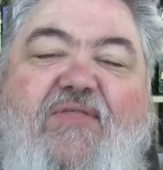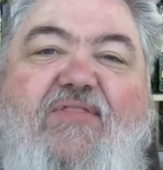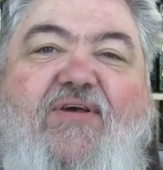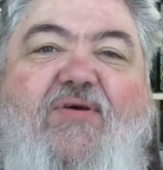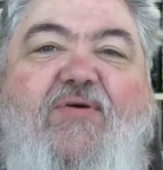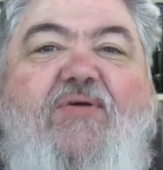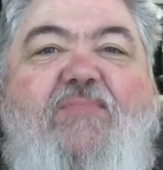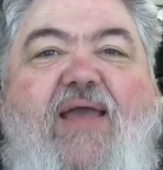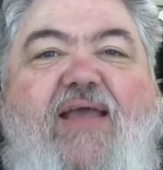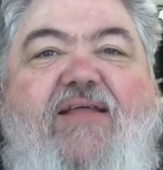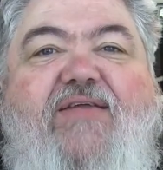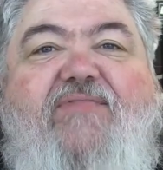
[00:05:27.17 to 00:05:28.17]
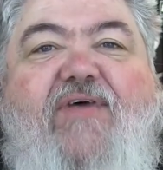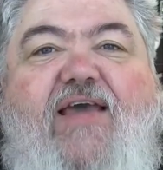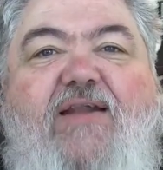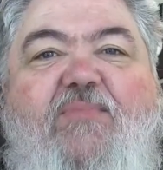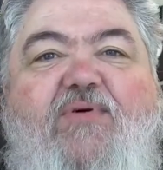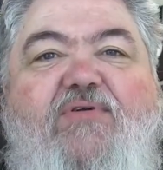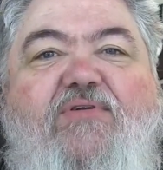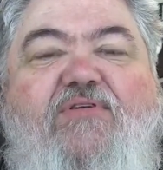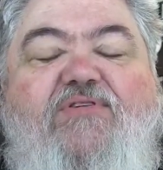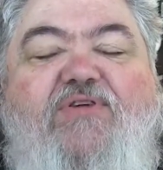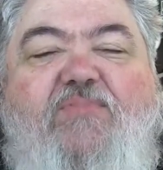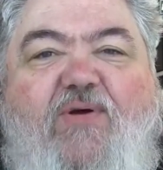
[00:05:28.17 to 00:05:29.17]
The Lord made it available
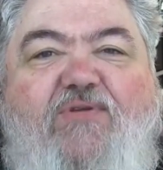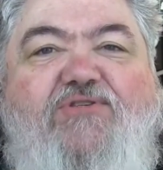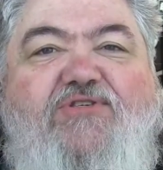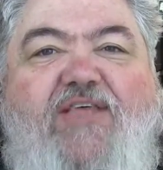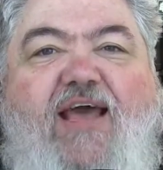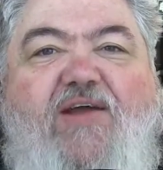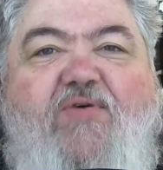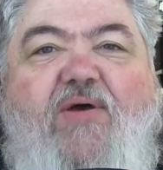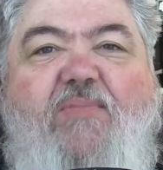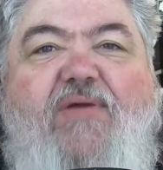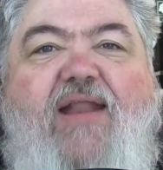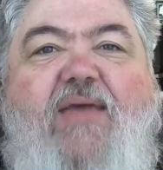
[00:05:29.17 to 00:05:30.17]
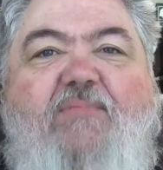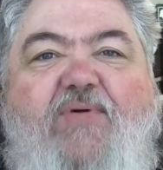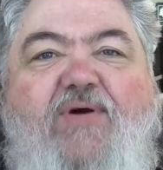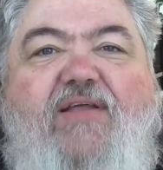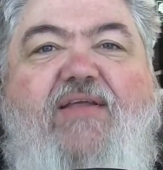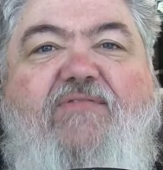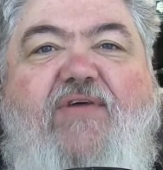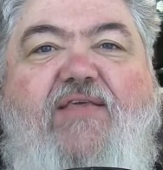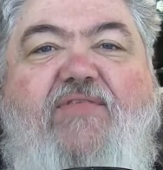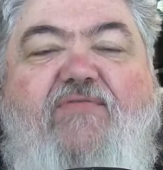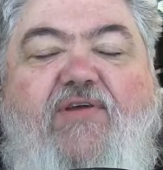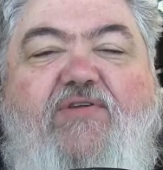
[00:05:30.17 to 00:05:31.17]
to purchase that equipment and put it at
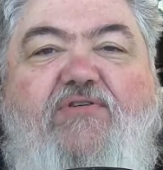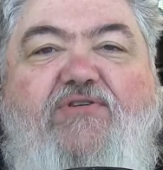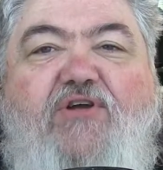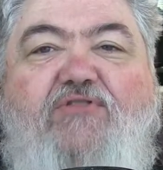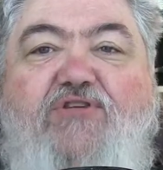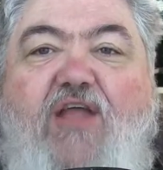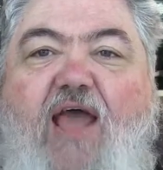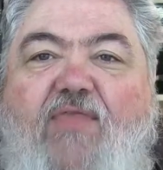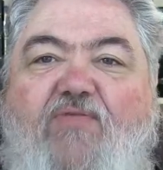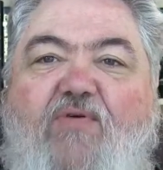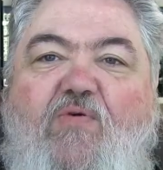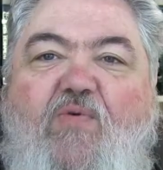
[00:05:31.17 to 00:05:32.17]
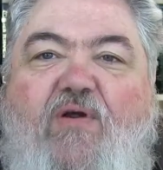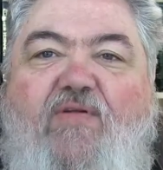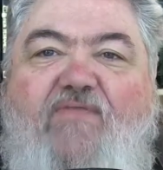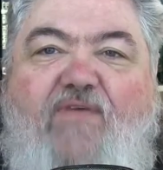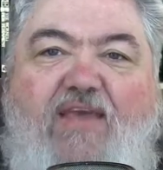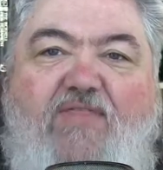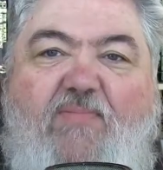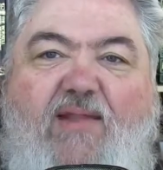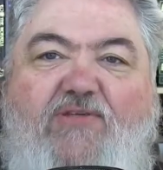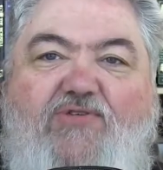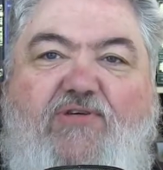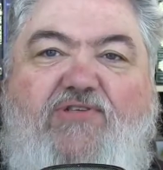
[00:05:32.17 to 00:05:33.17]
Faith and Victory Church, not through Word of Faith
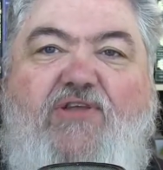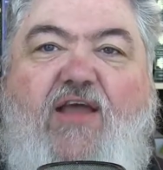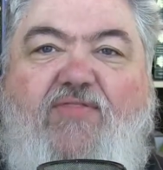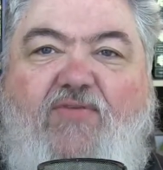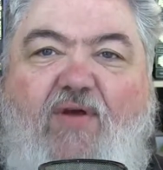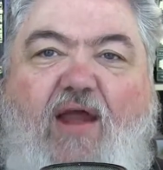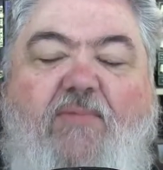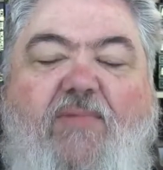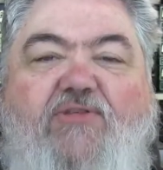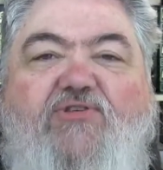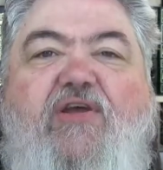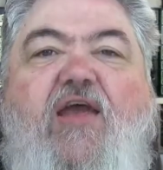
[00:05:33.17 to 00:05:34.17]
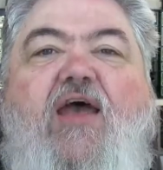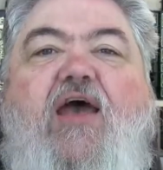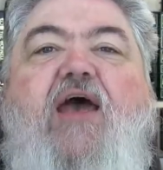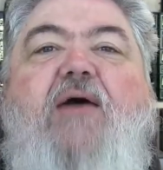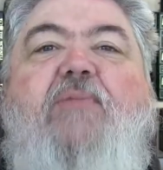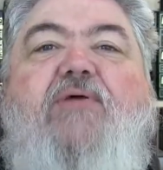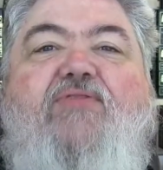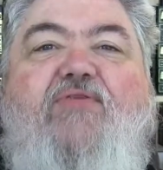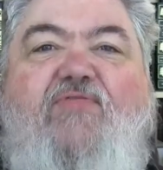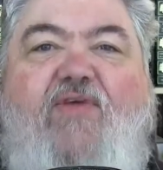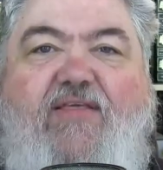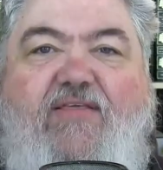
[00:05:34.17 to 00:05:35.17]
Ministries, not through our ministry, but
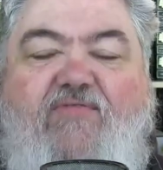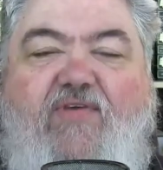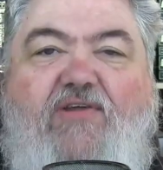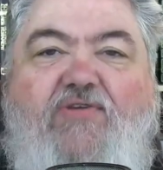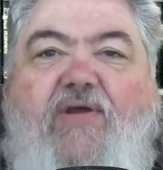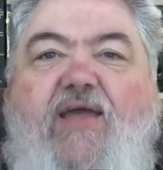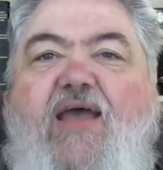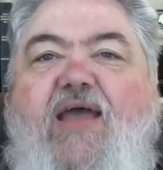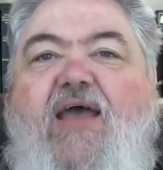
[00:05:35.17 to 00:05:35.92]
through Faith and Victory.